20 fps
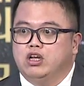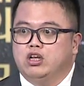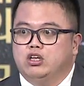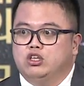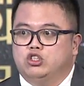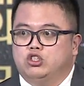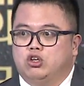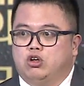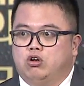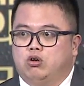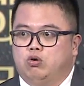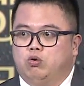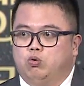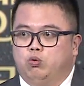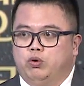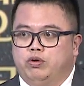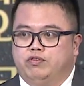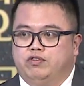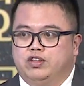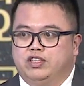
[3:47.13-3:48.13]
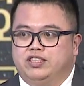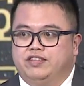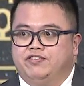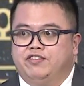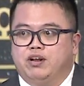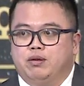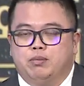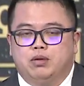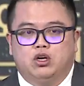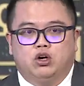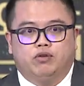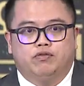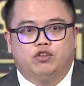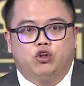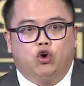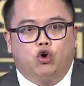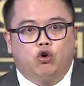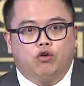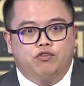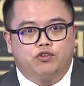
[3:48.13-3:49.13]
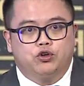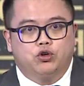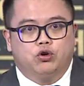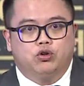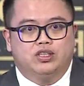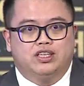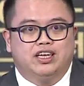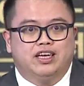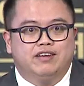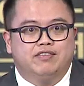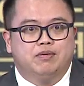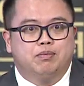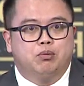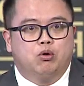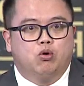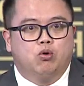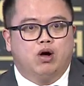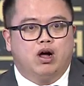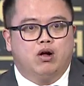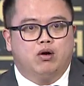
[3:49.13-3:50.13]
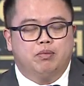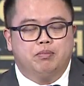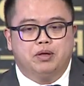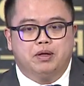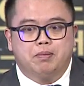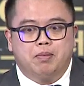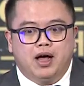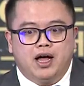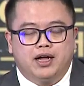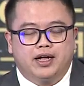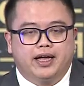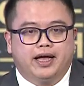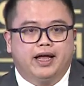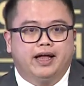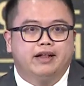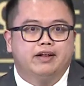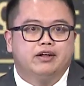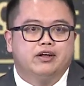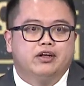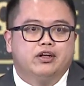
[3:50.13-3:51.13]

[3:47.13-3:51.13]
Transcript: So with the development of the offshore deliverable RMB market,